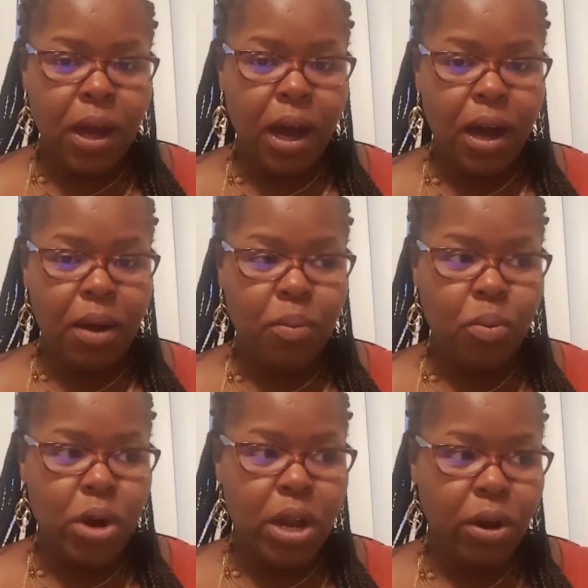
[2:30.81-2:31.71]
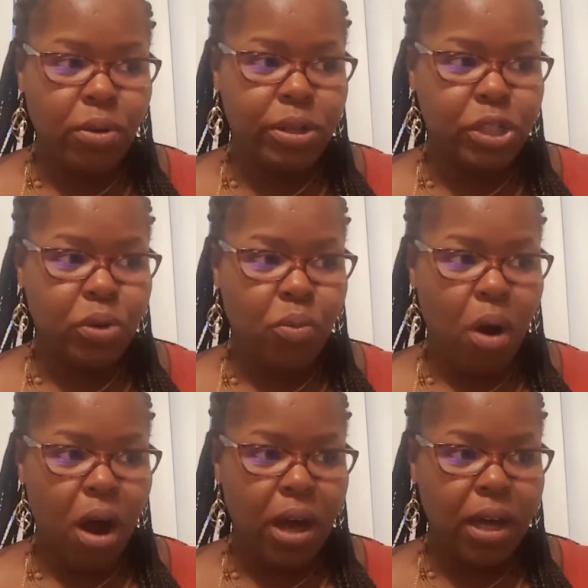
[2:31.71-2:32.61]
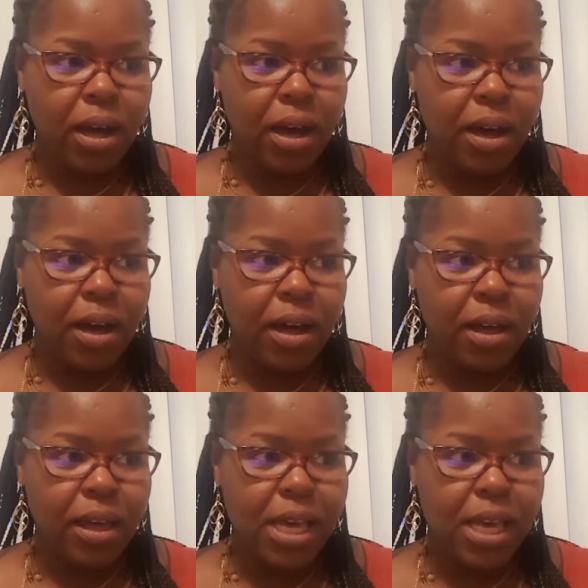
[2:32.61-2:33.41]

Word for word: um, what our Christian walk uh,